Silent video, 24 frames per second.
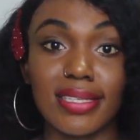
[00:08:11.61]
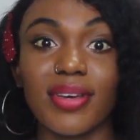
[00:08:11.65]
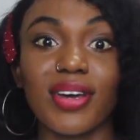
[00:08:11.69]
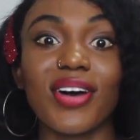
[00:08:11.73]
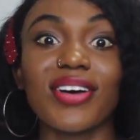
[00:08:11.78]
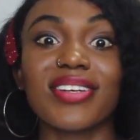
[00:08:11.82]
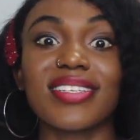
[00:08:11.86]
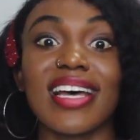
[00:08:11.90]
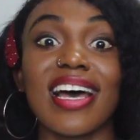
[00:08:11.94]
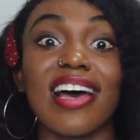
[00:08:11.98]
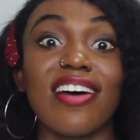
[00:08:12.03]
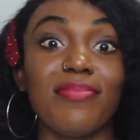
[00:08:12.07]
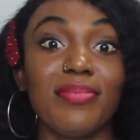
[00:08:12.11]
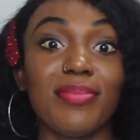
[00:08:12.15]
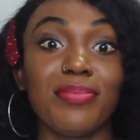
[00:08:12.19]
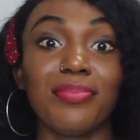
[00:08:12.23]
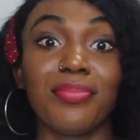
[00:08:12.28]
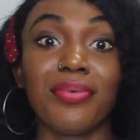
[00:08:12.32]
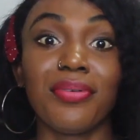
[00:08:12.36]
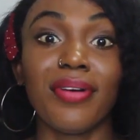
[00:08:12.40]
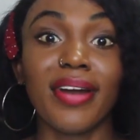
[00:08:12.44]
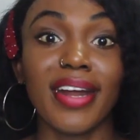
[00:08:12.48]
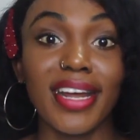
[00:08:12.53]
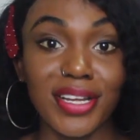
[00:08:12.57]
because I have been
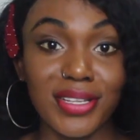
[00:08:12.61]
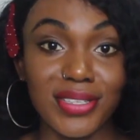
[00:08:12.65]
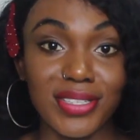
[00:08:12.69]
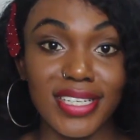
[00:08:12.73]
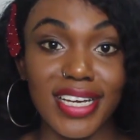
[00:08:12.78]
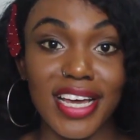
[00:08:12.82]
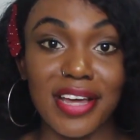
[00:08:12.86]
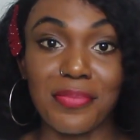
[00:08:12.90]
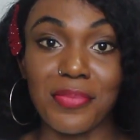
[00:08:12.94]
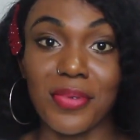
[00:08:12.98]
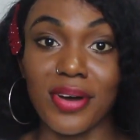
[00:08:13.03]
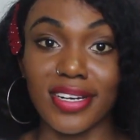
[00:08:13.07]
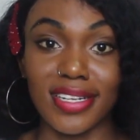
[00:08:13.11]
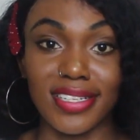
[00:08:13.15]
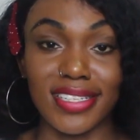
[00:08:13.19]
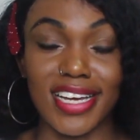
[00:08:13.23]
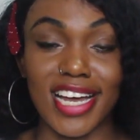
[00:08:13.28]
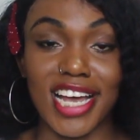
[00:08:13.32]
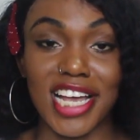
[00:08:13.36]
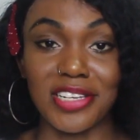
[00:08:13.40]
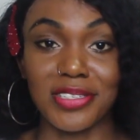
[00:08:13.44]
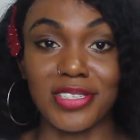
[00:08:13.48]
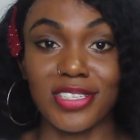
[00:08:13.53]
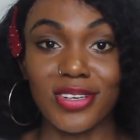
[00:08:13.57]
praying to get
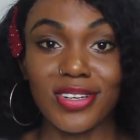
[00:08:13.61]
monetized.